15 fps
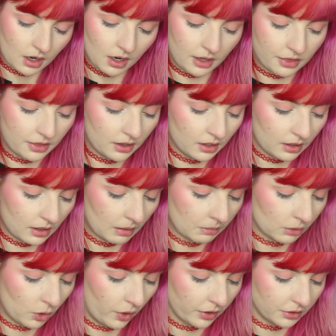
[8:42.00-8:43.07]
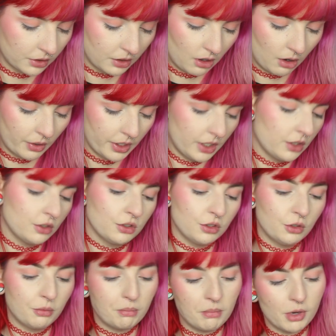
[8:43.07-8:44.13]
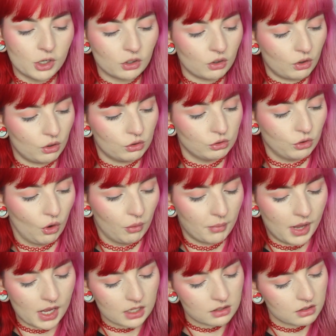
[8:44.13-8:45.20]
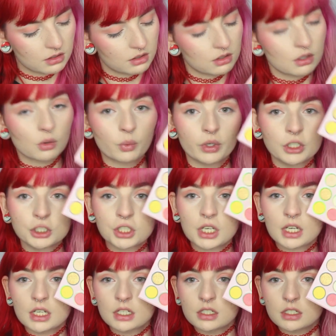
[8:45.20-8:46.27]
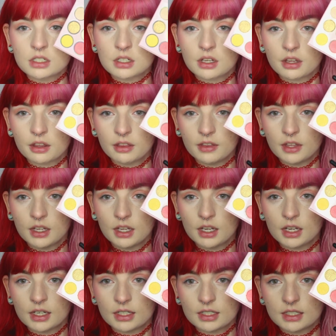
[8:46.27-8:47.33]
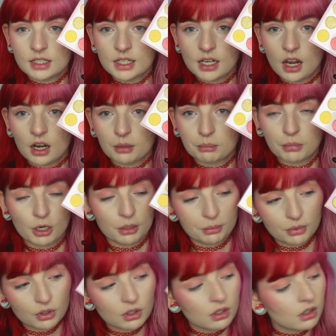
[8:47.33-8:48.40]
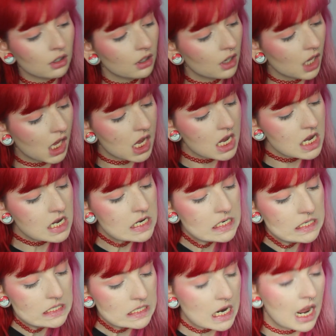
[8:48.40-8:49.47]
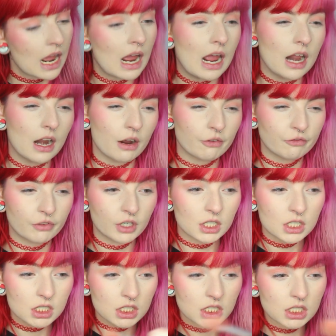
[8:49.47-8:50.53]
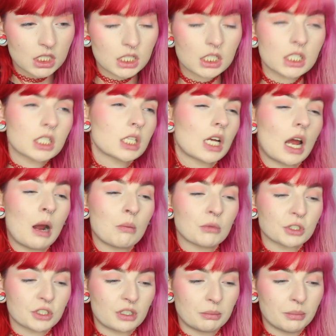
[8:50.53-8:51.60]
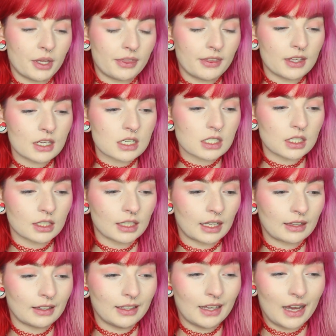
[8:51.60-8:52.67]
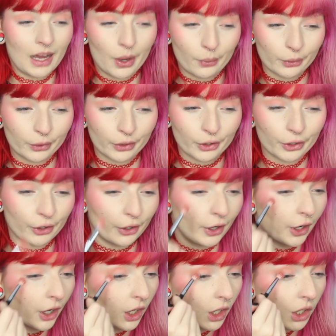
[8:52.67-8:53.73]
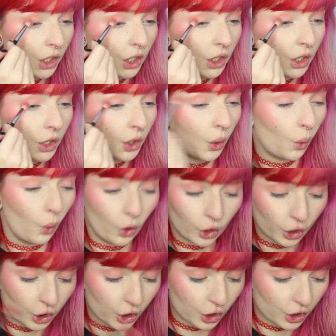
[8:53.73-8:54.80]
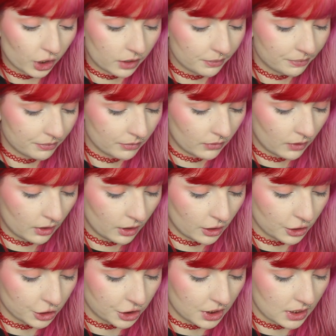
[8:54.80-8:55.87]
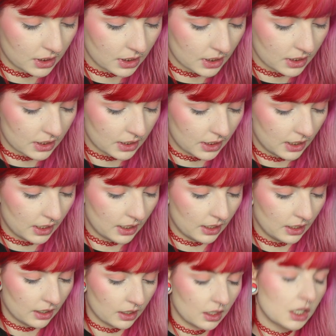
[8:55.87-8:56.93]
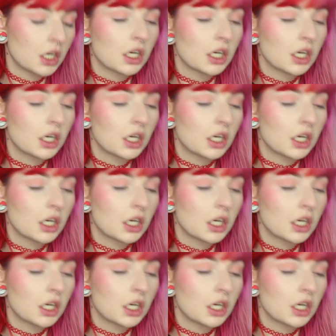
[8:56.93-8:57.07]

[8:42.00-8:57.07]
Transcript: I think I'm going to go into Miracle Romance, which is the neon purple. And at first, I'm just going to put this on like the outer corner just to see